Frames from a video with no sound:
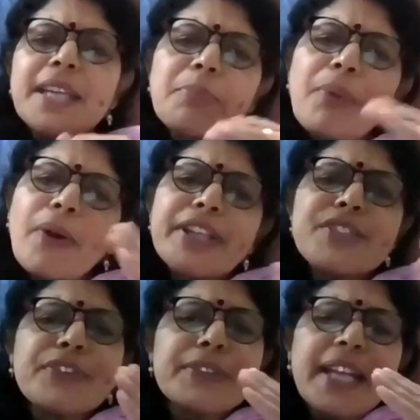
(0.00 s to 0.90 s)
Their
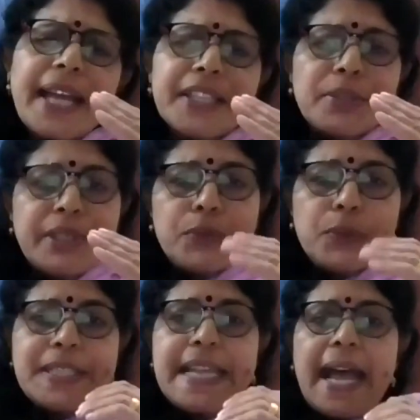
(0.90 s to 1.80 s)
points for argument
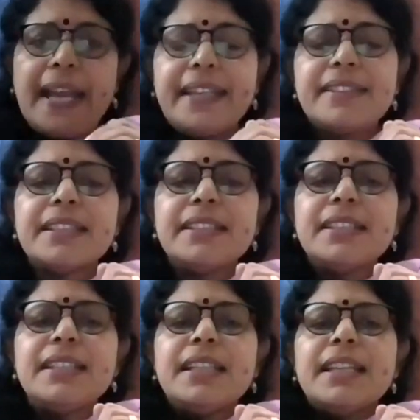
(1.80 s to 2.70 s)
was that
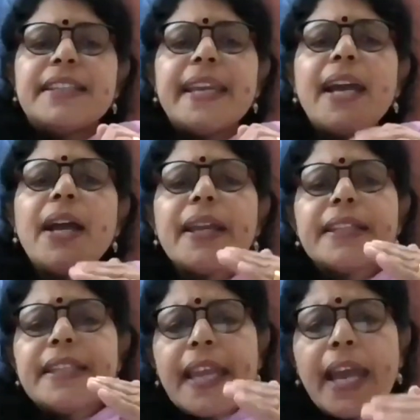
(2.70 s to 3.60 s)

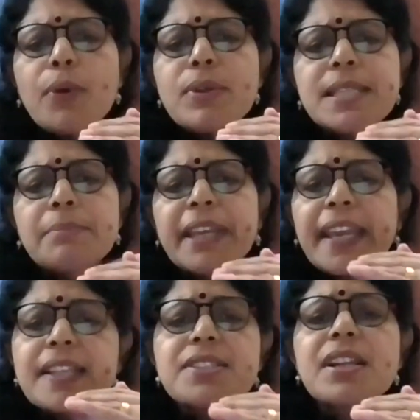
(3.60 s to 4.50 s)
they have some
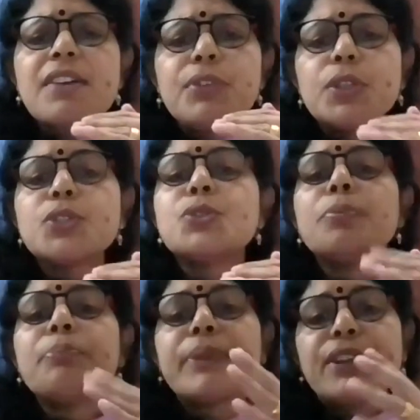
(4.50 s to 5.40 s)
extra works
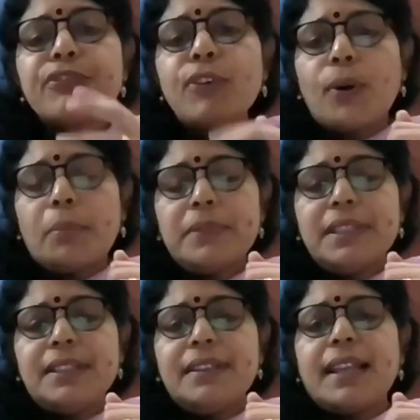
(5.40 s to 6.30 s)
to perform,
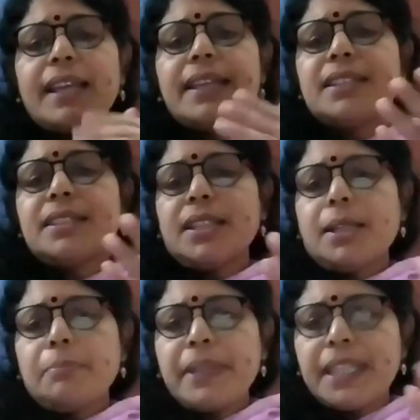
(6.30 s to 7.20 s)
like
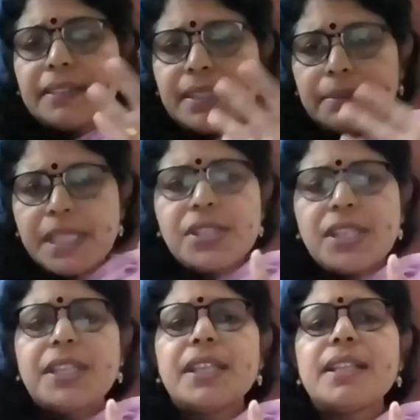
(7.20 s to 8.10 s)
picking the
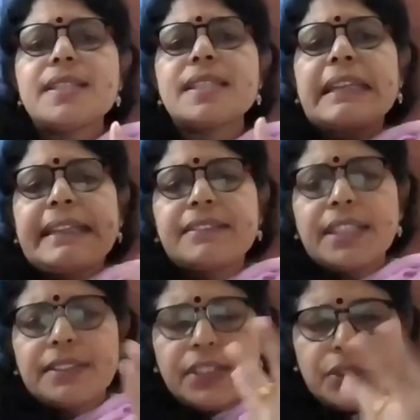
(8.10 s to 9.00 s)
materials,
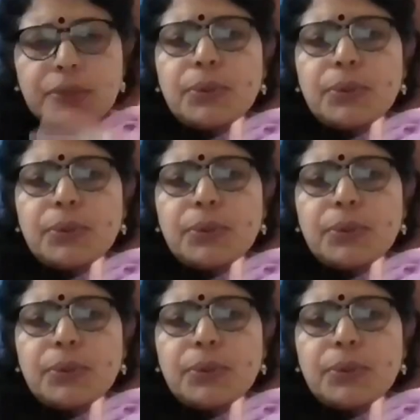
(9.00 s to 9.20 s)
collecting the